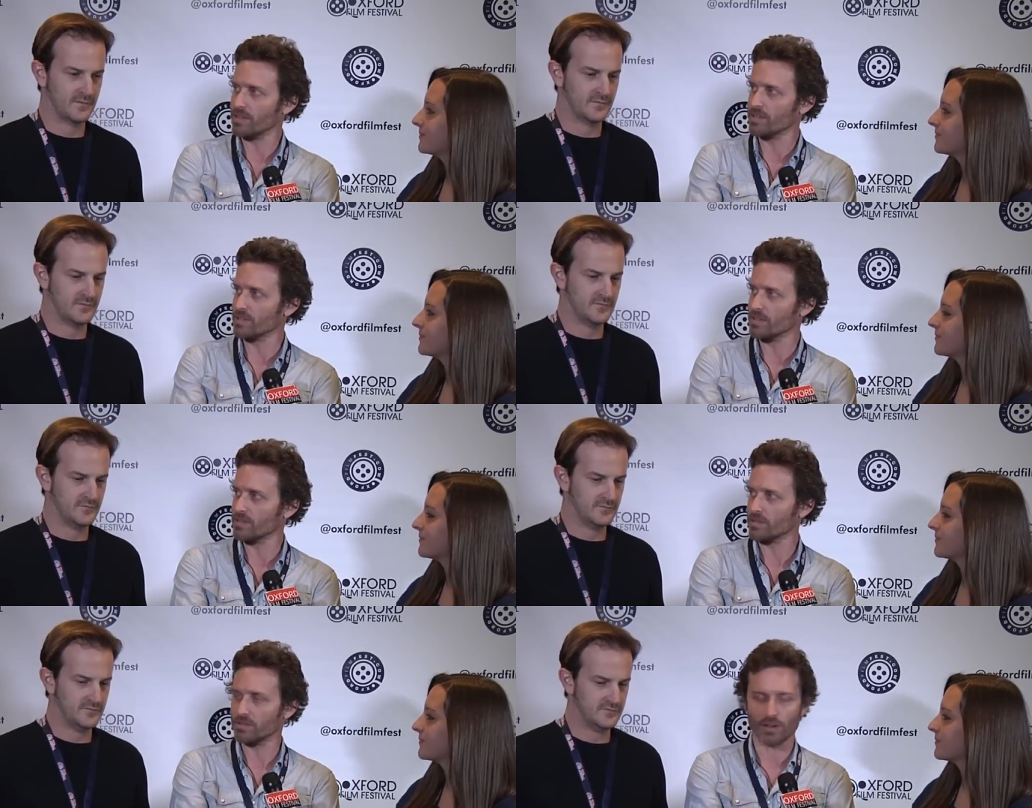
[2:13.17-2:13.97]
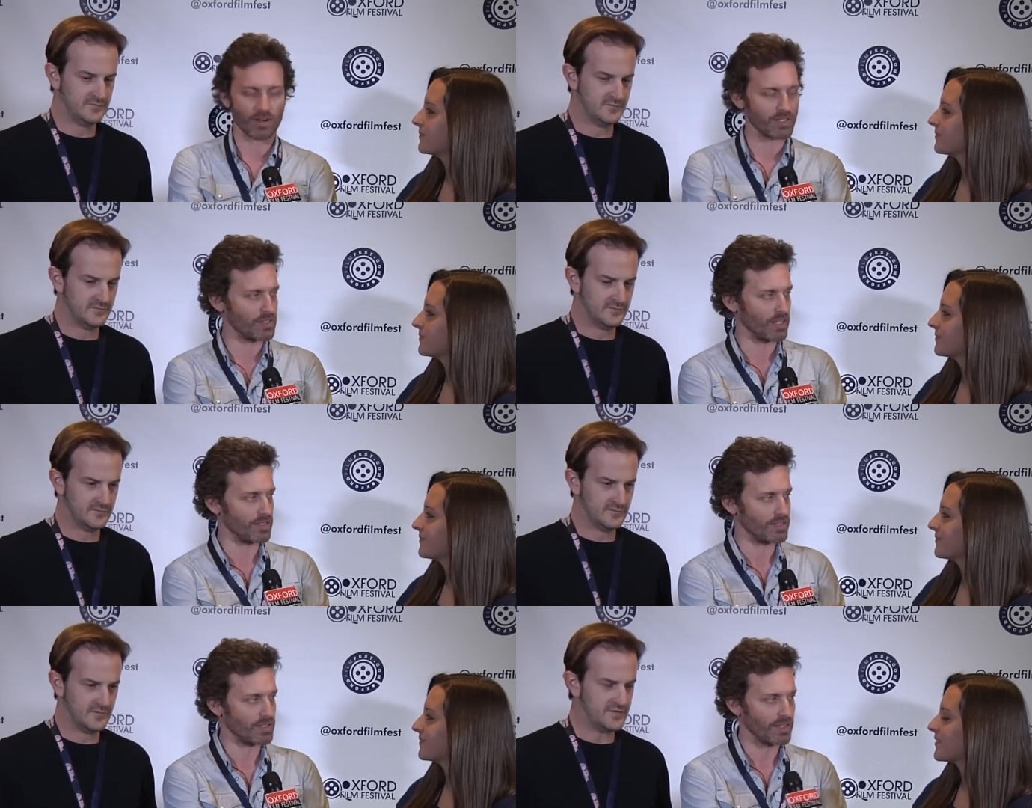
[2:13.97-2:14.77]
Speaker 1: it is it's hard to
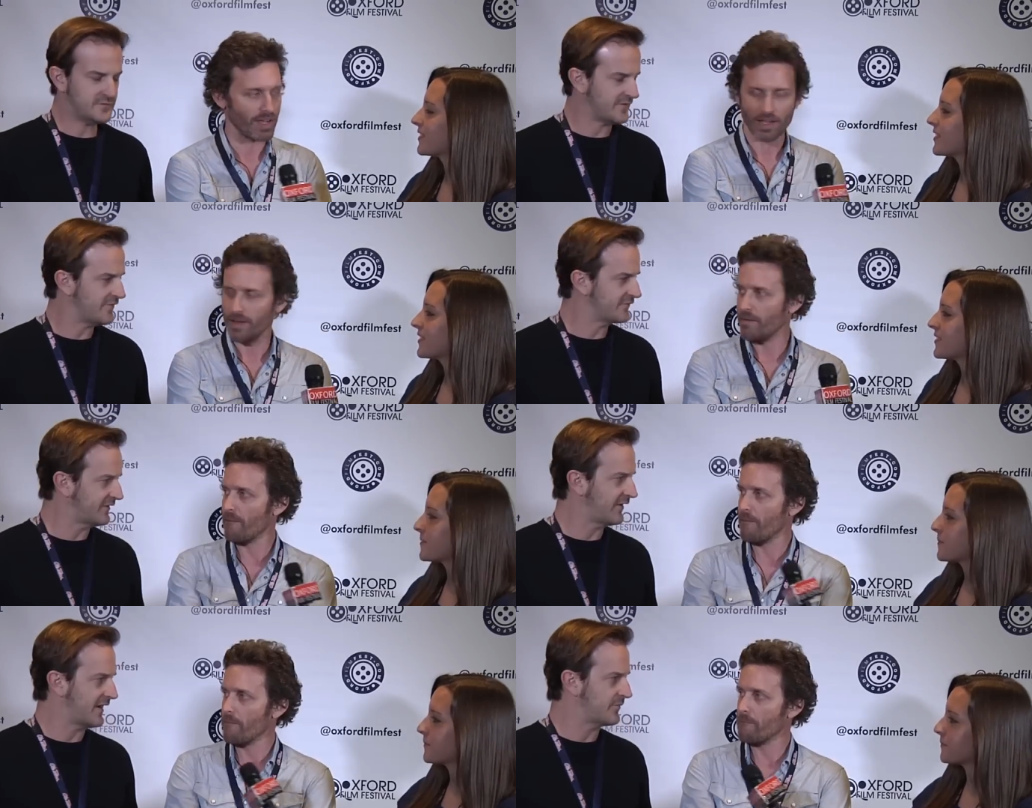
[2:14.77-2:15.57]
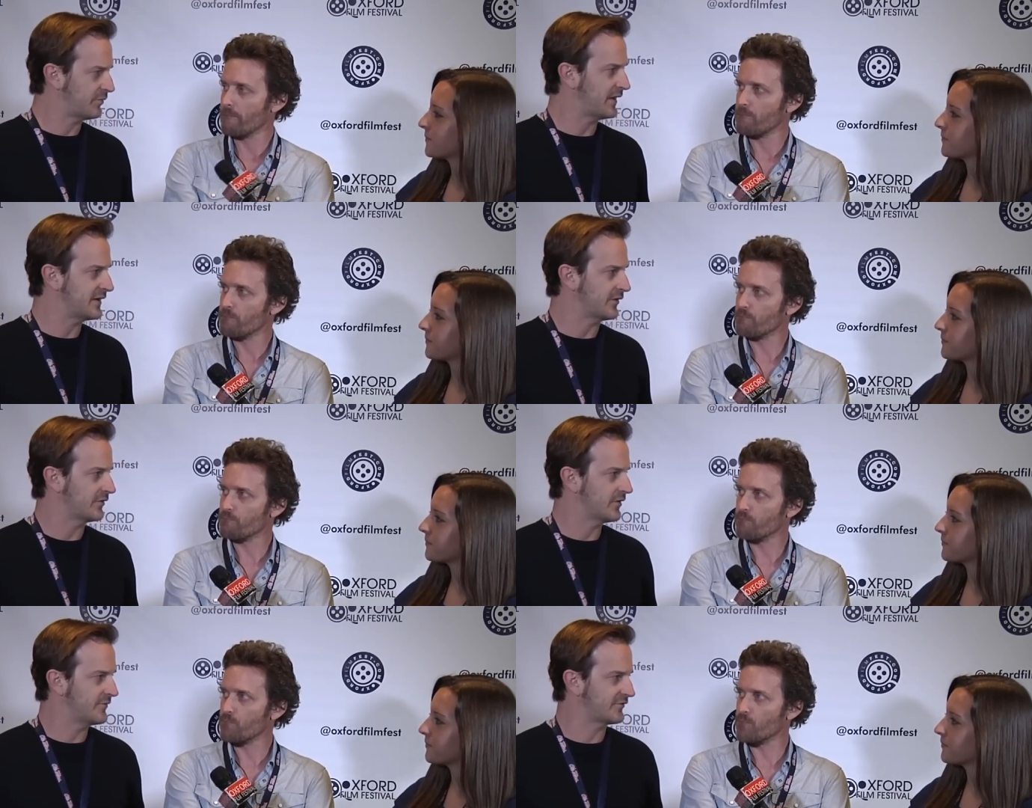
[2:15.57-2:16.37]
judge. And you
Speaker 2: see, and there's a lot of that at play
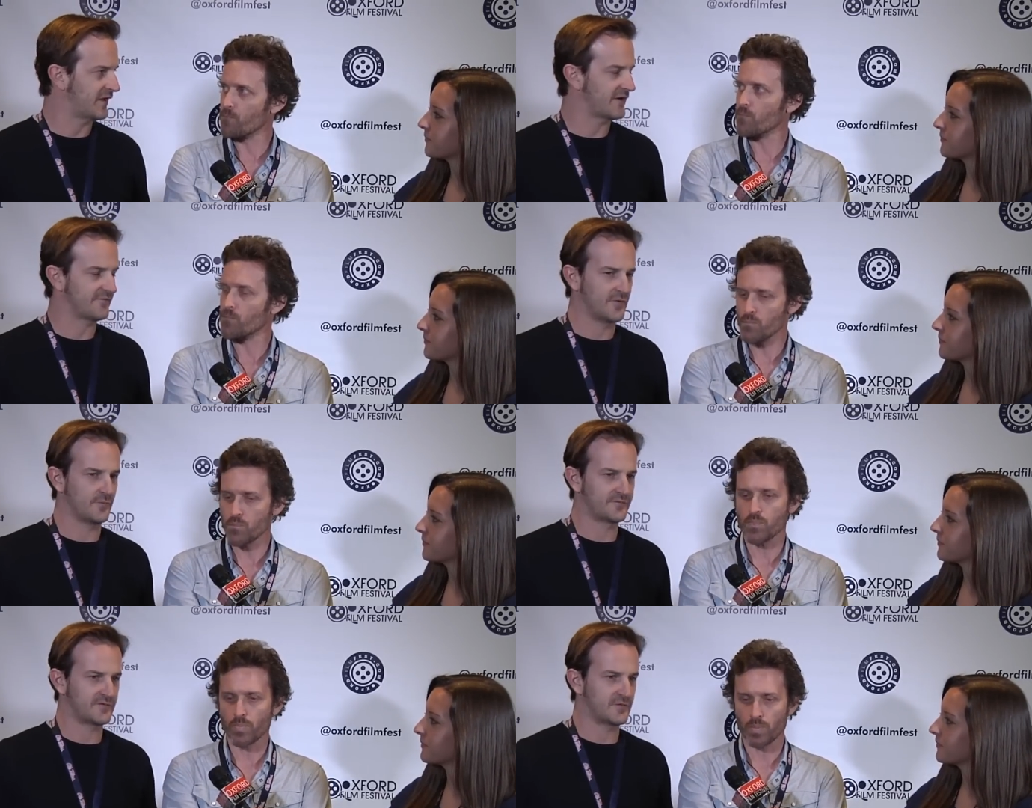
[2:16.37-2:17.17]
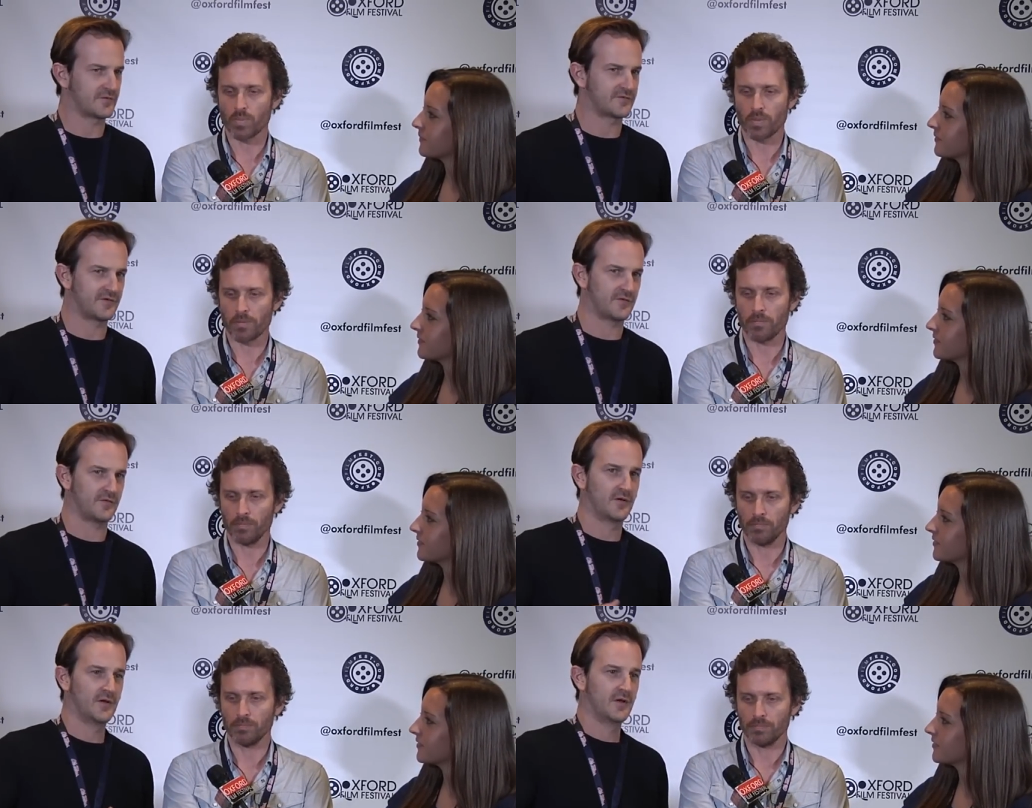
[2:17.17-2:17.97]
here. I mean, there's a lot of films you can
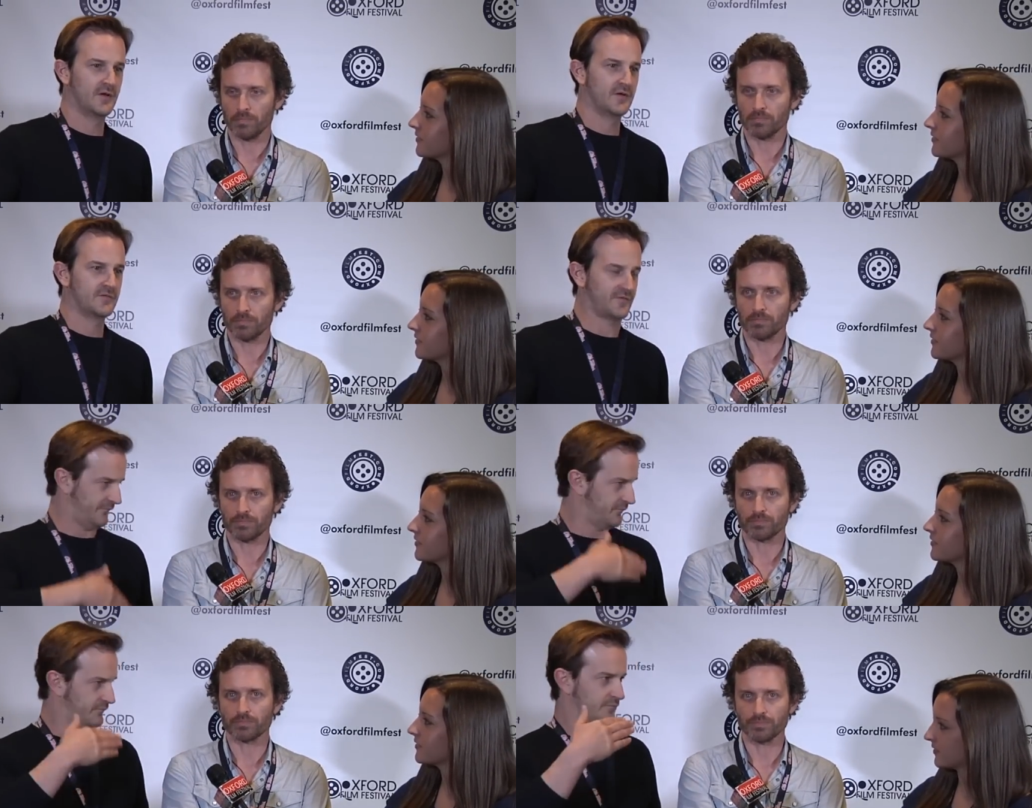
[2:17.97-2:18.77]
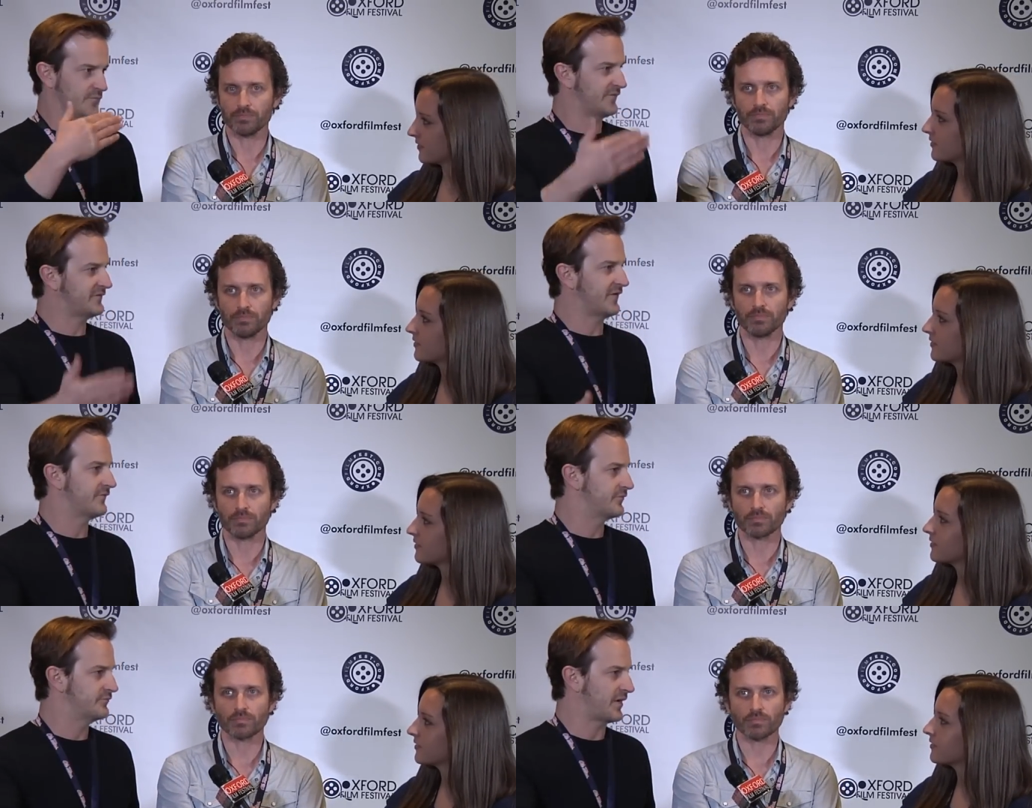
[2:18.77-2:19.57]
tell. Some movies
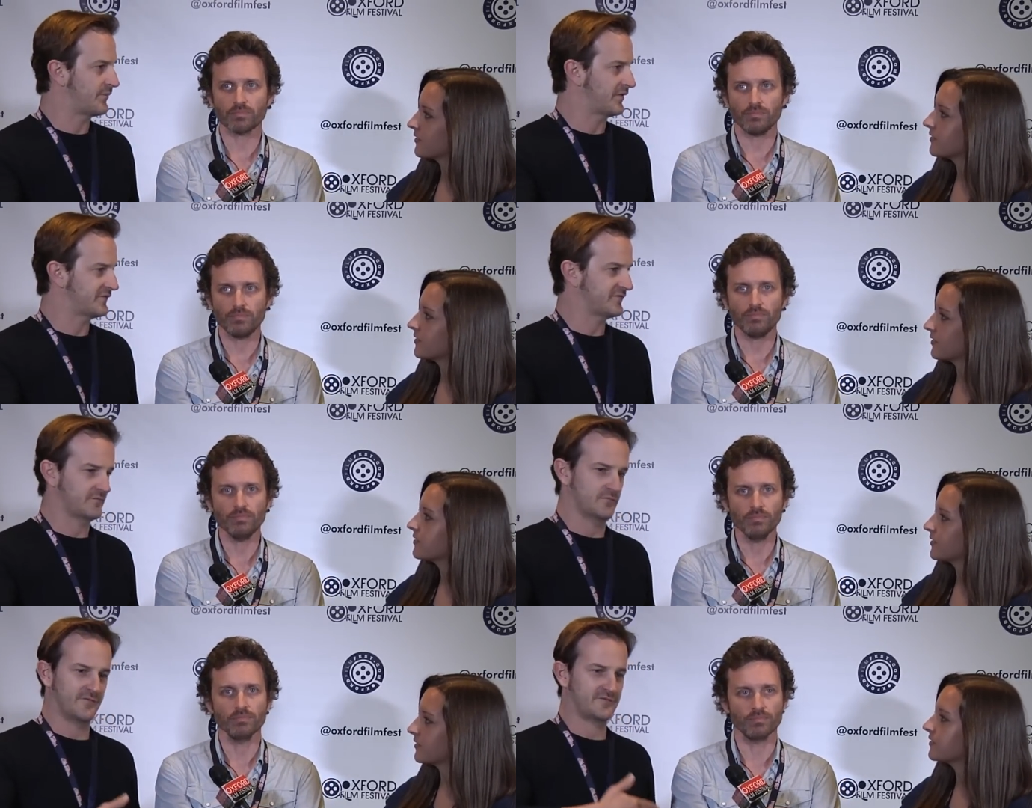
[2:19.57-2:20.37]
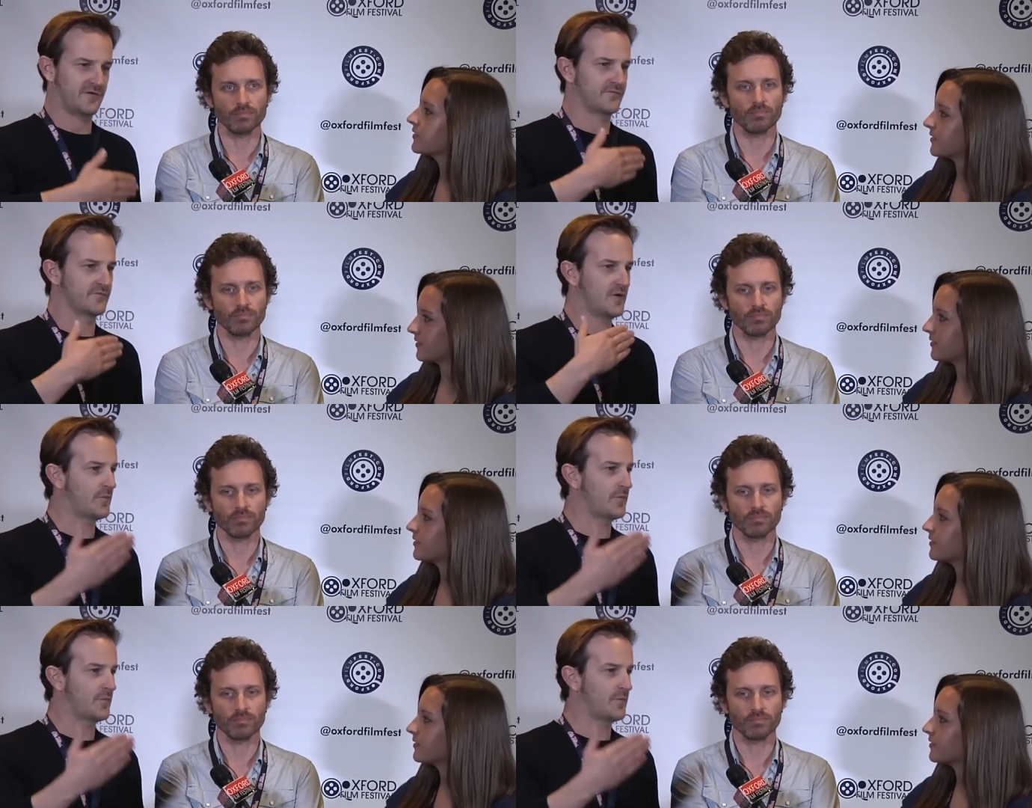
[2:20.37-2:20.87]
have big budget, some movies mm -hmm. have mm-hmm.